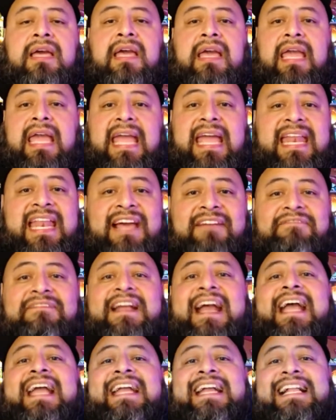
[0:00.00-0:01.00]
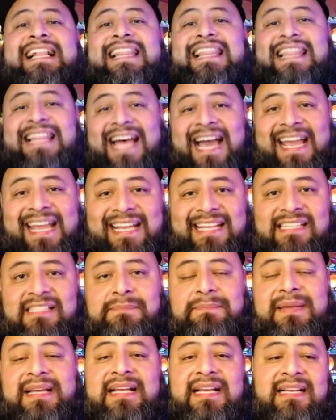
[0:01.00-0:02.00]
and I've gotten clients
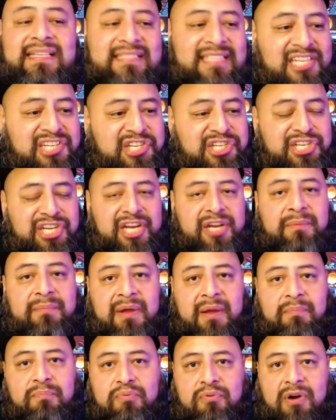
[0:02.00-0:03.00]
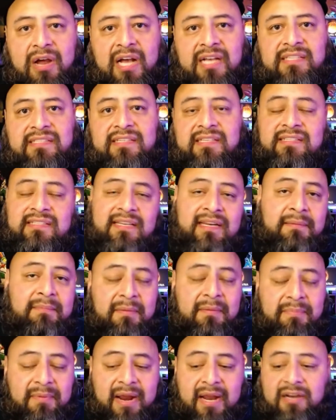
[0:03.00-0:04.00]
because I share my process, and I'm a
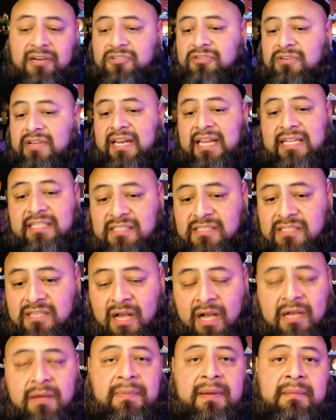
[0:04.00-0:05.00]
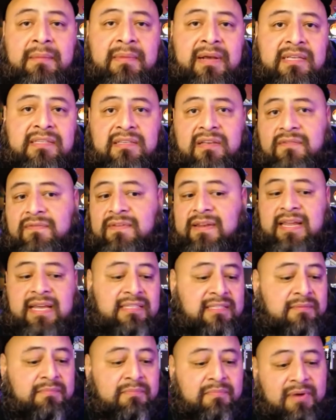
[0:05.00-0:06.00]
bragger, so I like to talk about myself. I
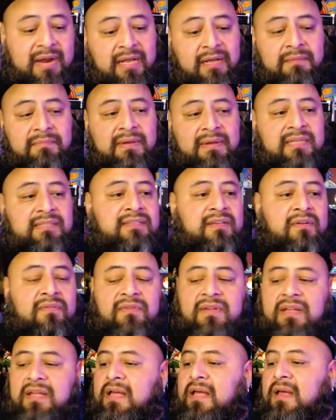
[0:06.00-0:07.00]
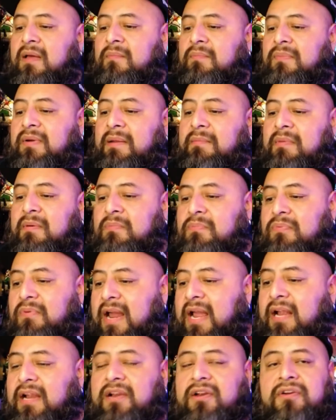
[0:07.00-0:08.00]
like to brag on myself, but I'm a
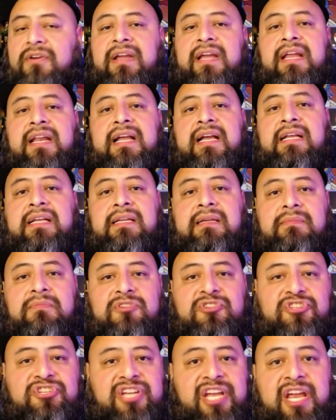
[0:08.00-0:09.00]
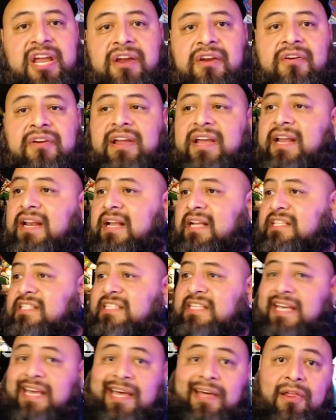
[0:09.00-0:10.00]
bragger, and I share and I
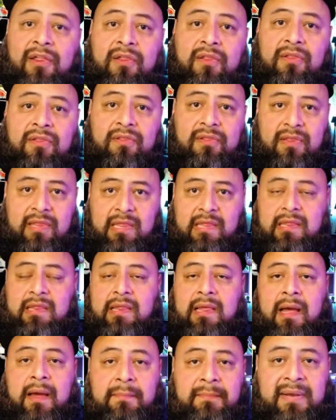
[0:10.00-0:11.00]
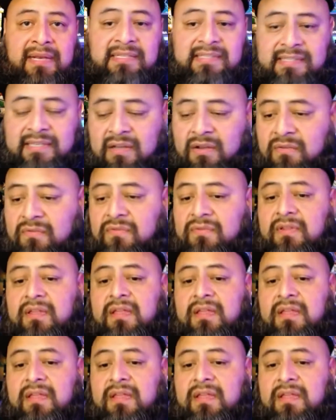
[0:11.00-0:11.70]
tell on myself,